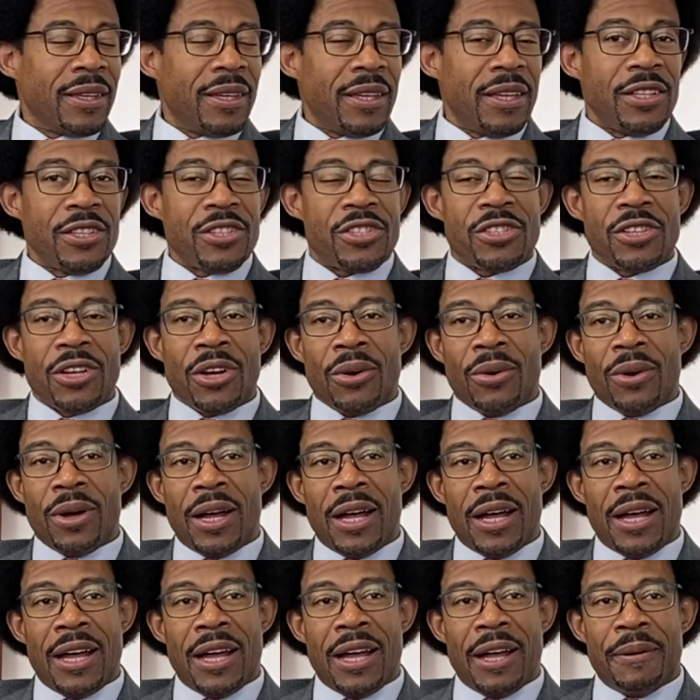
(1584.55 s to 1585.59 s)
And so
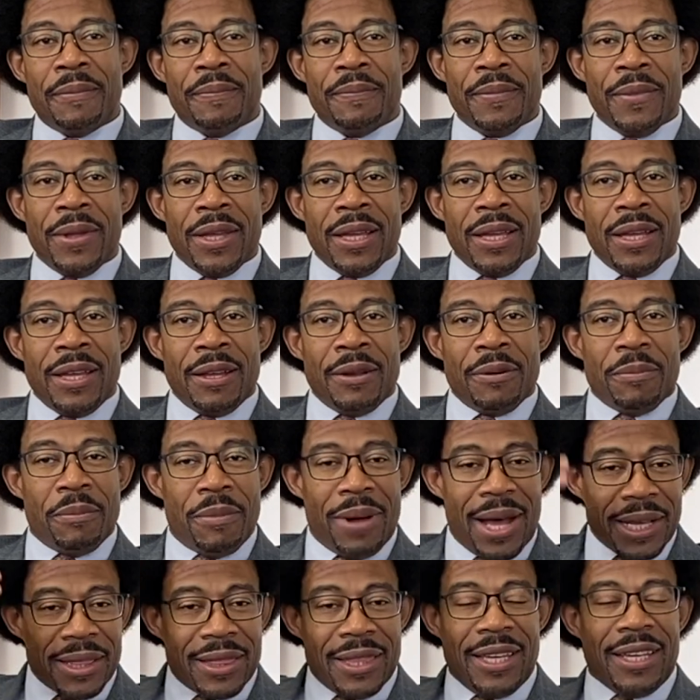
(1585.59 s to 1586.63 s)
um,
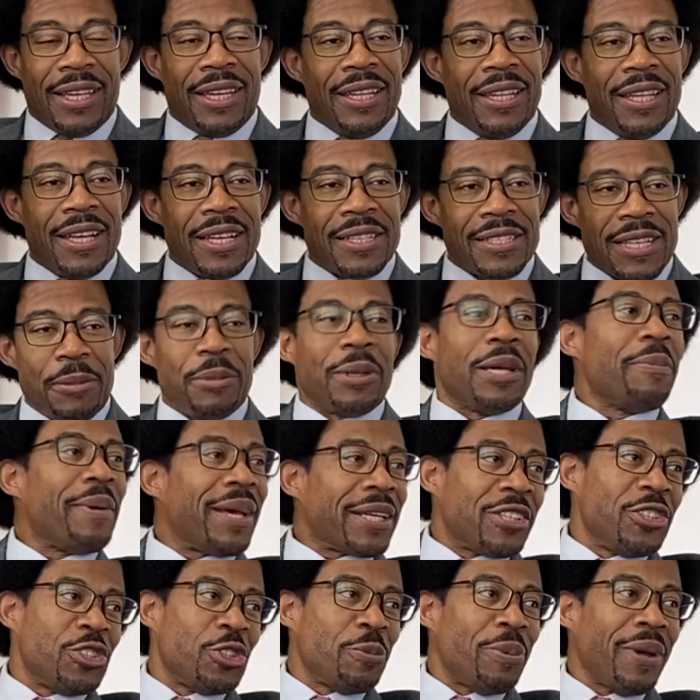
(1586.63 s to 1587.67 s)
my thinking is, I'm going to get
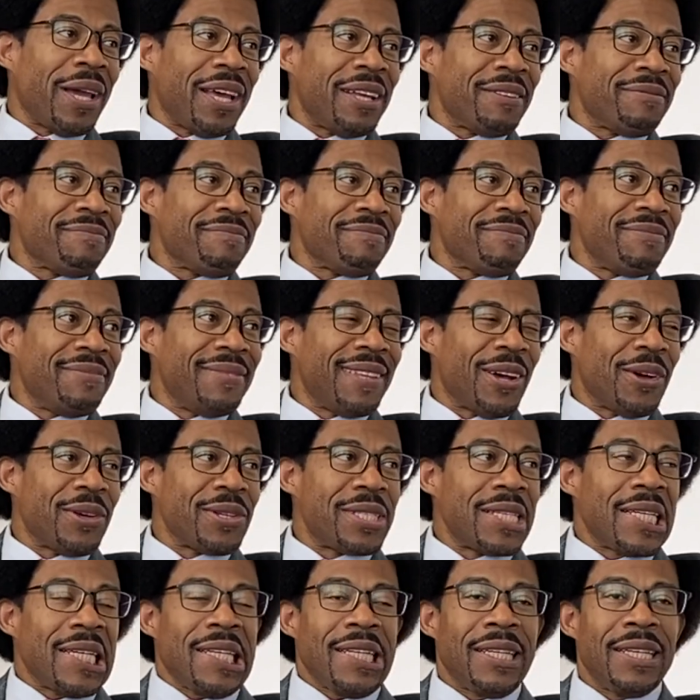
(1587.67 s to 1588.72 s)
back to Japan. That
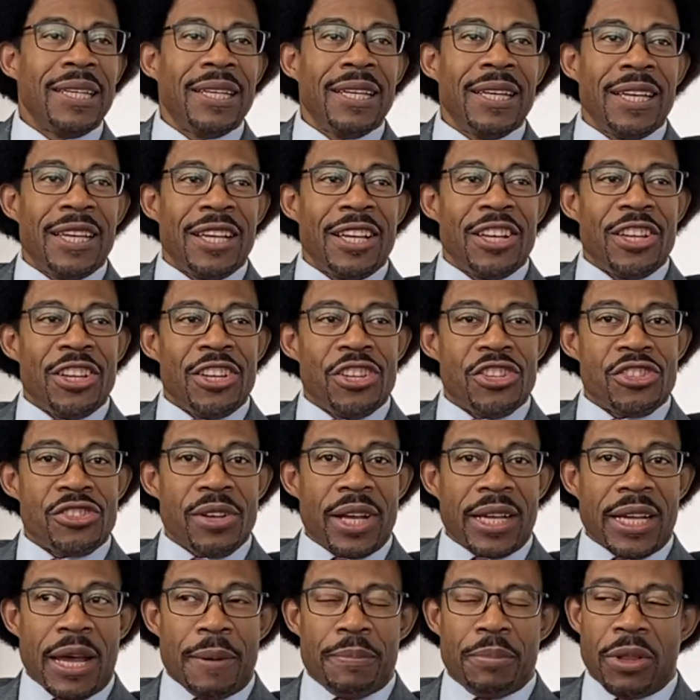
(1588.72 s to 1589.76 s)
was it.
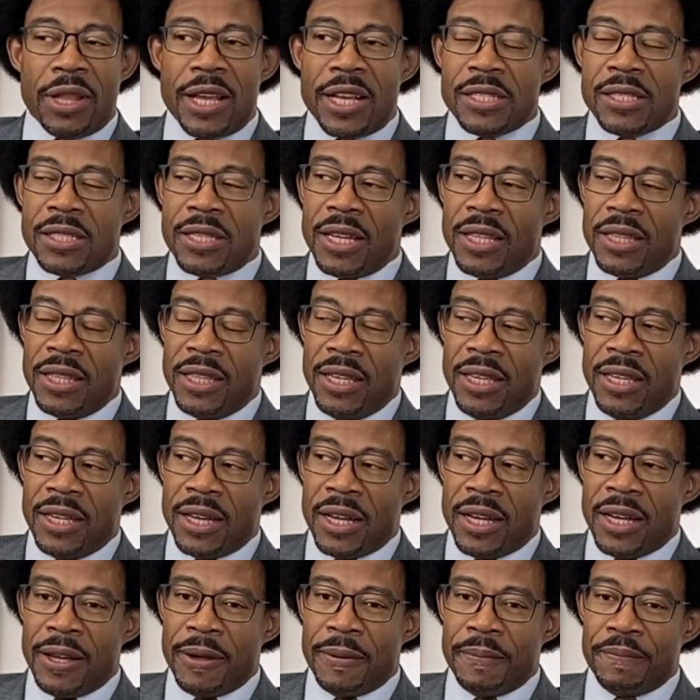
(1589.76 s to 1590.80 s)
So I got placed on the
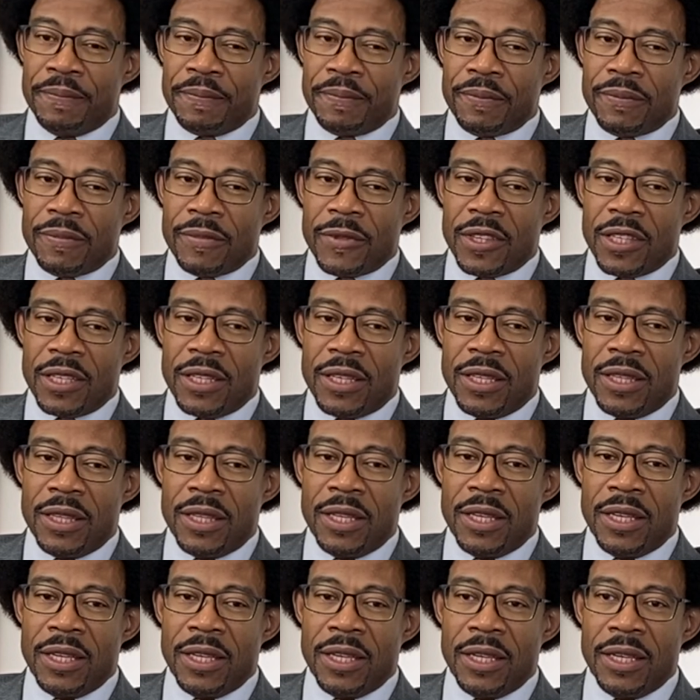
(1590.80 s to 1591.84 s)
um,
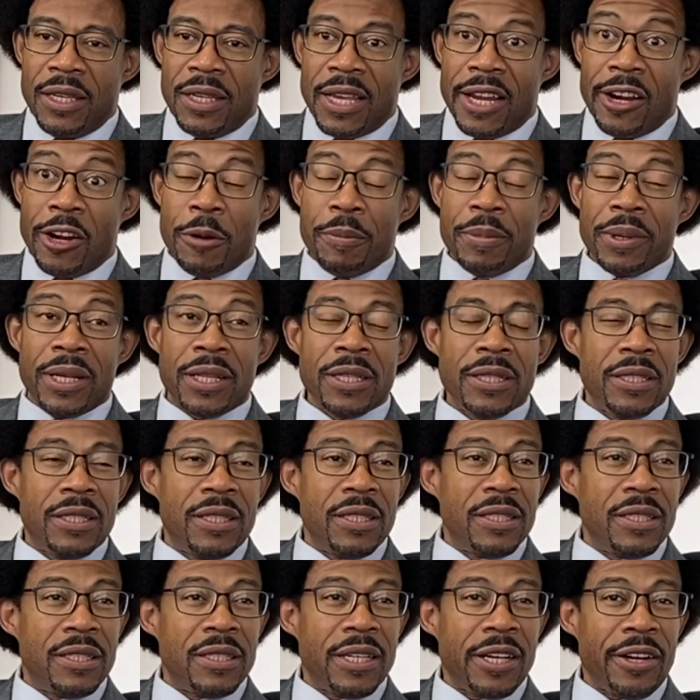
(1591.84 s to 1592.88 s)
the Arabic
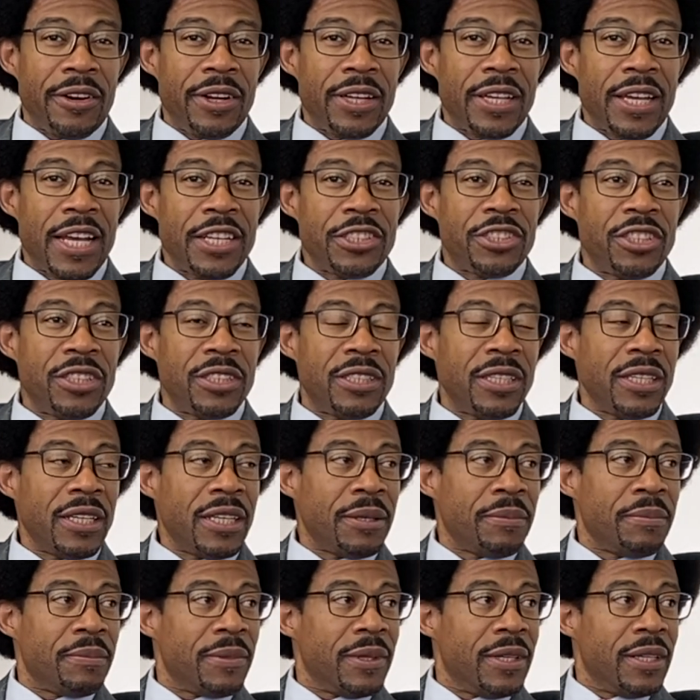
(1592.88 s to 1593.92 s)
interrogation
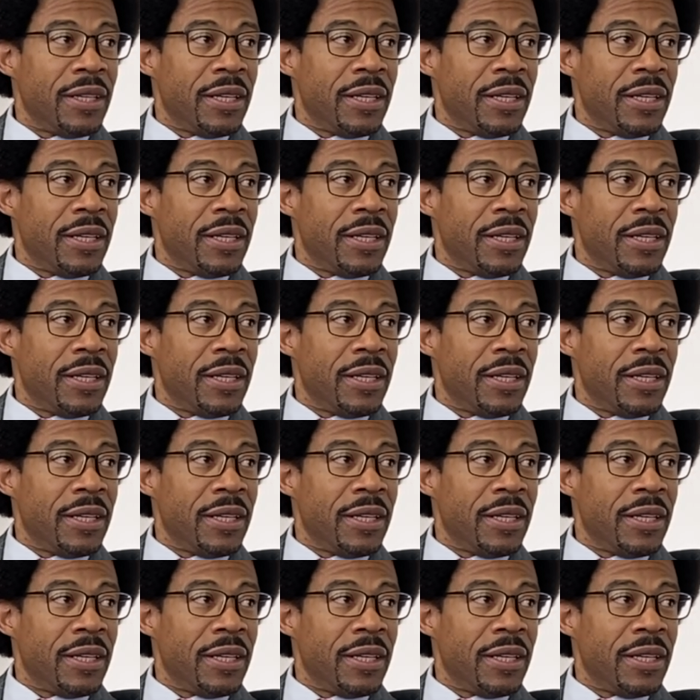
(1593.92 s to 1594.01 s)
team,